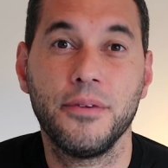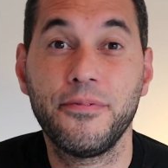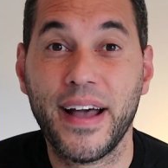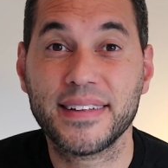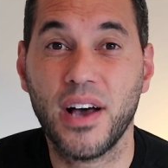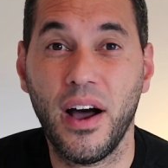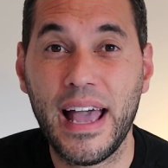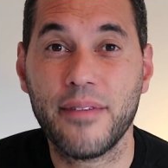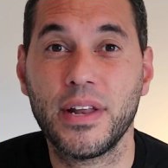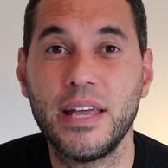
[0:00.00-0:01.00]
In fact, I
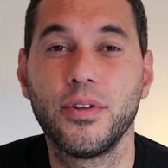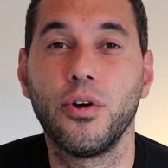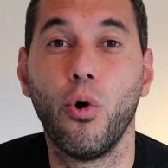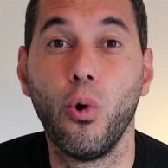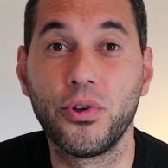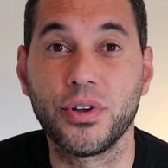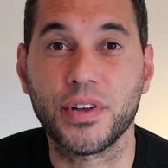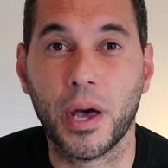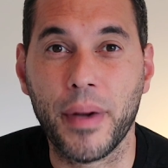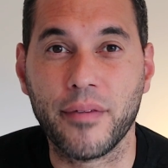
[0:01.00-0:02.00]
haven't even
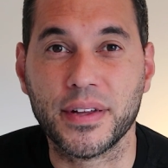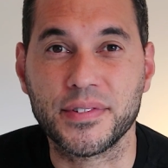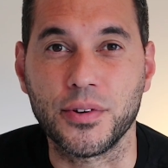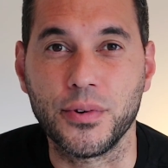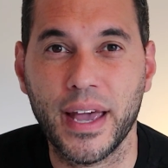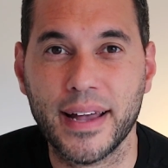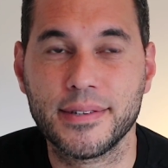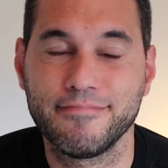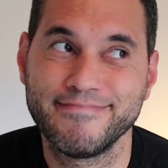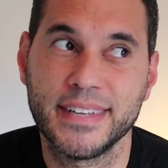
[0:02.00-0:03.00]
ordered a Mavic 2
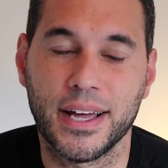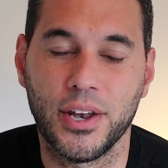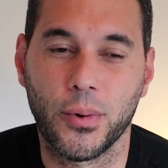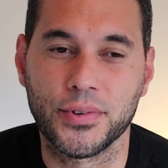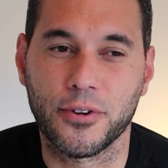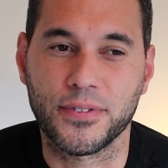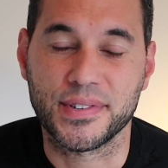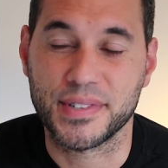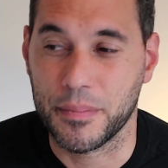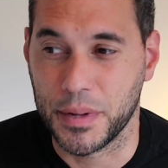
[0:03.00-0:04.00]
yet, and no one's offered
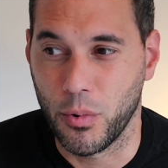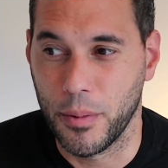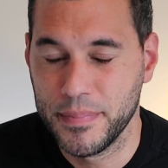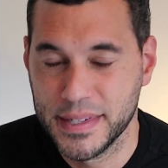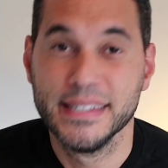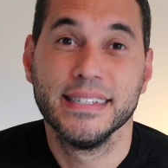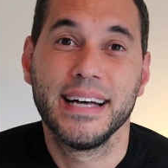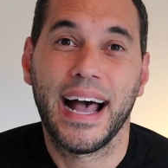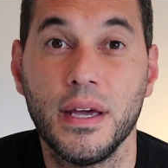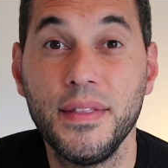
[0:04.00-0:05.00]
to send me one.
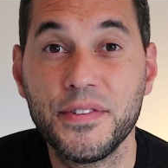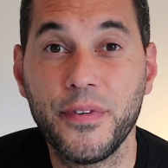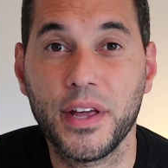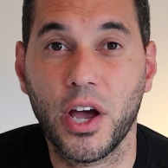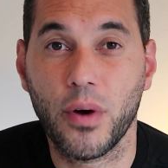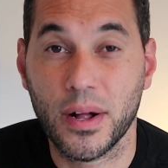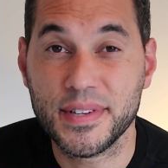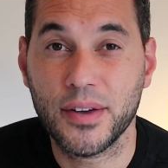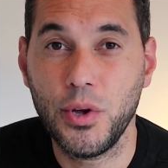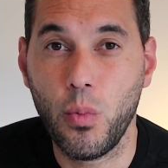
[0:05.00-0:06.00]
In this video, I'll
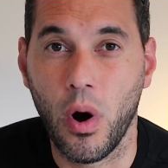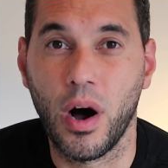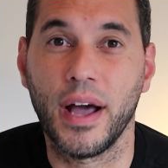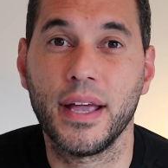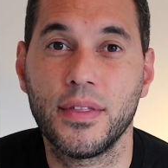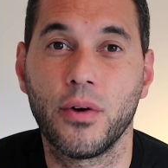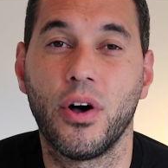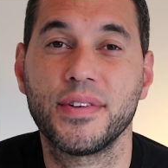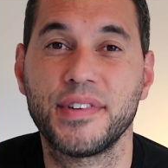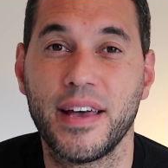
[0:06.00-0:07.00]
tell you why there
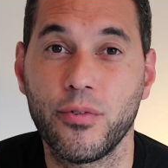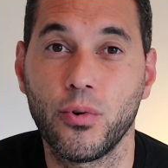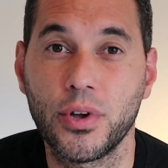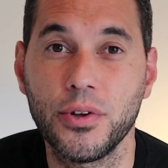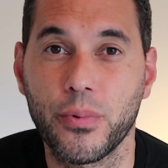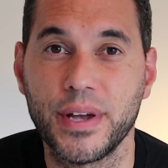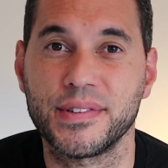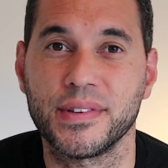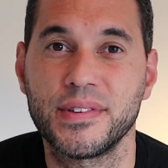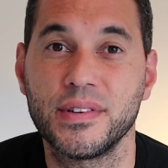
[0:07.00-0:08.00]
are several good
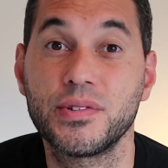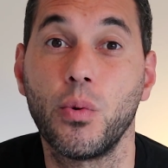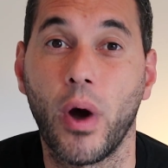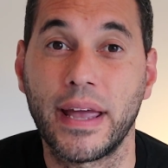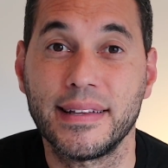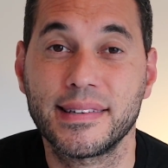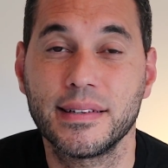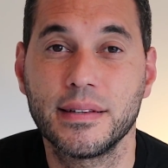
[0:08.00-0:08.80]
reasons to wait.